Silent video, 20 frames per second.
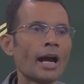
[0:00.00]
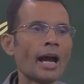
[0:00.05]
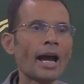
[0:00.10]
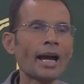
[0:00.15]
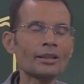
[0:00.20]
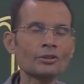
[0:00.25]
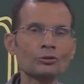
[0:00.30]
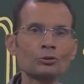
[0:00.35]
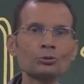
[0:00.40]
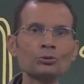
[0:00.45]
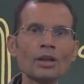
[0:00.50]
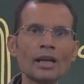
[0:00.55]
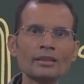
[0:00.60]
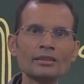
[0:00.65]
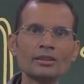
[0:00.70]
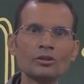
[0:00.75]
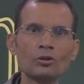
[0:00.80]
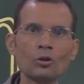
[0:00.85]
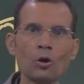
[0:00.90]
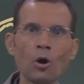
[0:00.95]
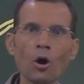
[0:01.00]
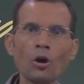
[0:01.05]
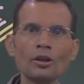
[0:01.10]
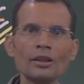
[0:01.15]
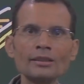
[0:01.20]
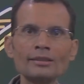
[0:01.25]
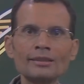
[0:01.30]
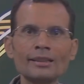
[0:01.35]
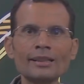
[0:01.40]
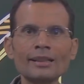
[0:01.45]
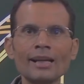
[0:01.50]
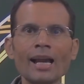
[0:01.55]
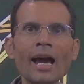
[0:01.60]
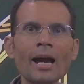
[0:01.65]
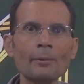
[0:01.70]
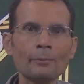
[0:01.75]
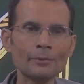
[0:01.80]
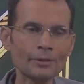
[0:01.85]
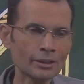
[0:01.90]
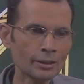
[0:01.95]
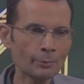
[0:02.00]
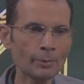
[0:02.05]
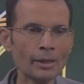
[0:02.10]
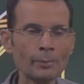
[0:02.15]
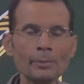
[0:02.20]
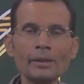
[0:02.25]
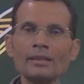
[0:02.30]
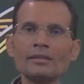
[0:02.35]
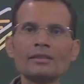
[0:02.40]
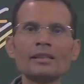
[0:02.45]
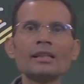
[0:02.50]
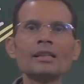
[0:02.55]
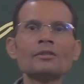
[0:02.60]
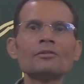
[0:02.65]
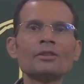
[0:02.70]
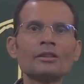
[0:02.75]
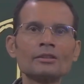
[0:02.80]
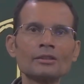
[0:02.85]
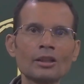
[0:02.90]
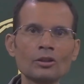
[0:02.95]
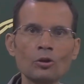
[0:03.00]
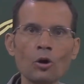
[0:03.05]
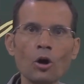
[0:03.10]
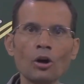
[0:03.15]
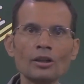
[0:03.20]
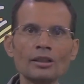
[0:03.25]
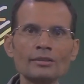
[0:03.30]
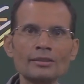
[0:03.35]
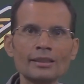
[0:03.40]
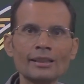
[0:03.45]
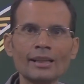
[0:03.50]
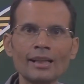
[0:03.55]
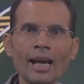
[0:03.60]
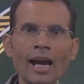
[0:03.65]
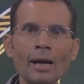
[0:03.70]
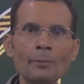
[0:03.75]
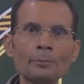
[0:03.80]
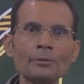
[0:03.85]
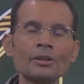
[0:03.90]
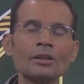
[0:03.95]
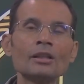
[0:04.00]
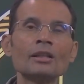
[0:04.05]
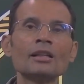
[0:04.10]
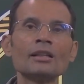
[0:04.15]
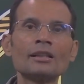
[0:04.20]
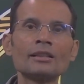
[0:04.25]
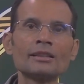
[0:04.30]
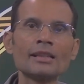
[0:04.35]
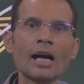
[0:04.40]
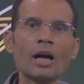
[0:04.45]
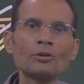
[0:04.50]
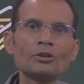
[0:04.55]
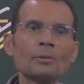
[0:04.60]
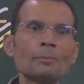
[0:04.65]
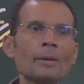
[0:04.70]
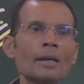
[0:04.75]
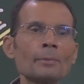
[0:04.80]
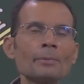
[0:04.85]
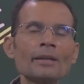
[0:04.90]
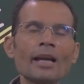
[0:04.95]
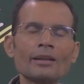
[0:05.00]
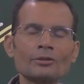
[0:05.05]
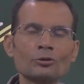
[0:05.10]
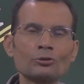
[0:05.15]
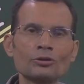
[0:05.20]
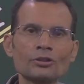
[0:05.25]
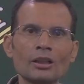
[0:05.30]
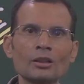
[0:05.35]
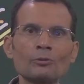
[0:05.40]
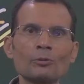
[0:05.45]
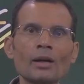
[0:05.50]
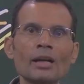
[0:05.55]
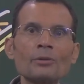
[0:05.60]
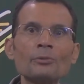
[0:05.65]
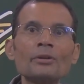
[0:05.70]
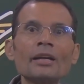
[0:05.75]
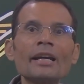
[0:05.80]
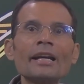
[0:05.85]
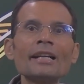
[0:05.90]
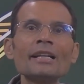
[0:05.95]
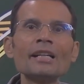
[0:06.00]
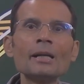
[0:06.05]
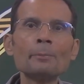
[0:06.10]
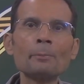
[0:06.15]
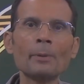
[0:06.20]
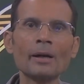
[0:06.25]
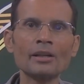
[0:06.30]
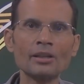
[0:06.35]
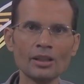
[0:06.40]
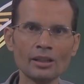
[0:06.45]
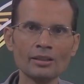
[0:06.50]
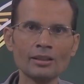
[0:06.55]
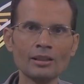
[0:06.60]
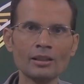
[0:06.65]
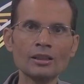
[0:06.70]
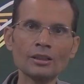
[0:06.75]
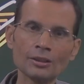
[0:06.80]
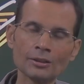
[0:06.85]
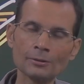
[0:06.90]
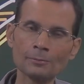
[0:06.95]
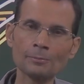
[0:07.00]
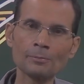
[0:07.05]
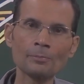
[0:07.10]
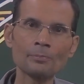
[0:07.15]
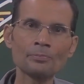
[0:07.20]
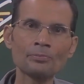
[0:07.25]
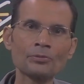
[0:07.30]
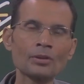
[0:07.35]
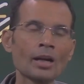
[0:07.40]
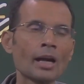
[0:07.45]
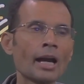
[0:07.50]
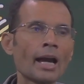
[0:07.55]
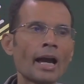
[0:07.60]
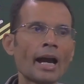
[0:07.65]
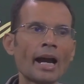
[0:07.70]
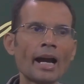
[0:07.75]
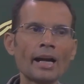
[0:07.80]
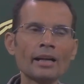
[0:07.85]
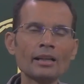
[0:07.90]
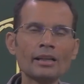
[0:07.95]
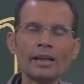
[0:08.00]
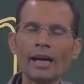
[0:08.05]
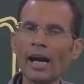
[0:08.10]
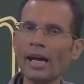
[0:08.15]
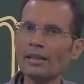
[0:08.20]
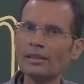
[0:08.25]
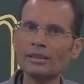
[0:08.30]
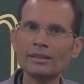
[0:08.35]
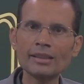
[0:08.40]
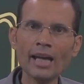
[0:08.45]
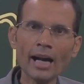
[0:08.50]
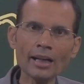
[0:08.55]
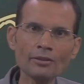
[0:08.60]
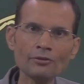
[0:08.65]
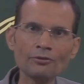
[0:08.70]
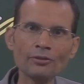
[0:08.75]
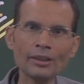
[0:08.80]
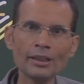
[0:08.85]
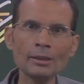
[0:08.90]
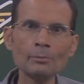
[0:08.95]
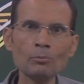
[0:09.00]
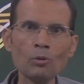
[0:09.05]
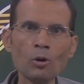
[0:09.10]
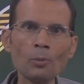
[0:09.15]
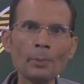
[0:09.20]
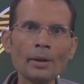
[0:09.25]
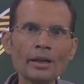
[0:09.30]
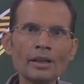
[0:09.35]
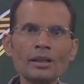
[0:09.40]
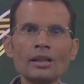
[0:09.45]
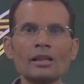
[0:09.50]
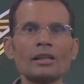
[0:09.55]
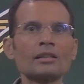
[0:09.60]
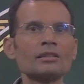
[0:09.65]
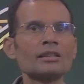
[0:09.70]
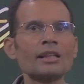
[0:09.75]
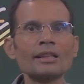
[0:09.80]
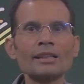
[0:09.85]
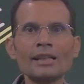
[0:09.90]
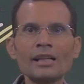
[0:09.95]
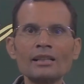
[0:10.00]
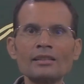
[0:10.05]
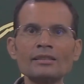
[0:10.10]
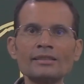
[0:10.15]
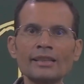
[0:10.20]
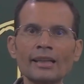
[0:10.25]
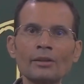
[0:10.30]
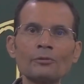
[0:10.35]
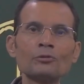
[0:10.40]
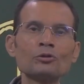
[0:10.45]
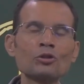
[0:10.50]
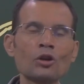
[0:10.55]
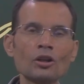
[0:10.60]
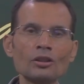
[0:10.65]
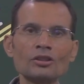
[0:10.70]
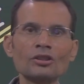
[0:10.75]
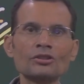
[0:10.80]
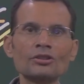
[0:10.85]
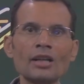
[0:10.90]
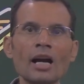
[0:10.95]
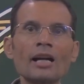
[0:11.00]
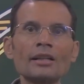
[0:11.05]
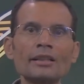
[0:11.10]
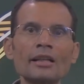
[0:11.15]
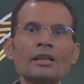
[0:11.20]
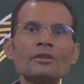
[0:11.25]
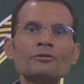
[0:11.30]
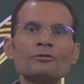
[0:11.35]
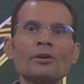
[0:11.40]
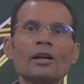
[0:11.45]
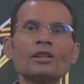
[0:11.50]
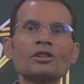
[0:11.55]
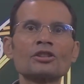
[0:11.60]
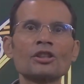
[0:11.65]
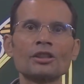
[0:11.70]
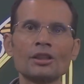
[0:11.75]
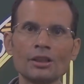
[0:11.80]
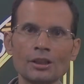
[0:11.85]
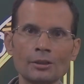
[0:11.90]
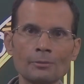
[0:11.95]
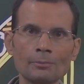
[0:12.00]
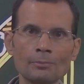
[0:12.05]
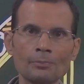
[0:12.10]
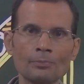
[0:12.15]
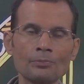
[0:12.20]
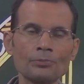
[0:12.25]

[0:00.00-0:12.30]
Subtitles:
As soon as the cord is clamped, the baby is delivered, the cord is clamped, now the baby has to survive independently. And at that very moment, the lungs have not started functioning.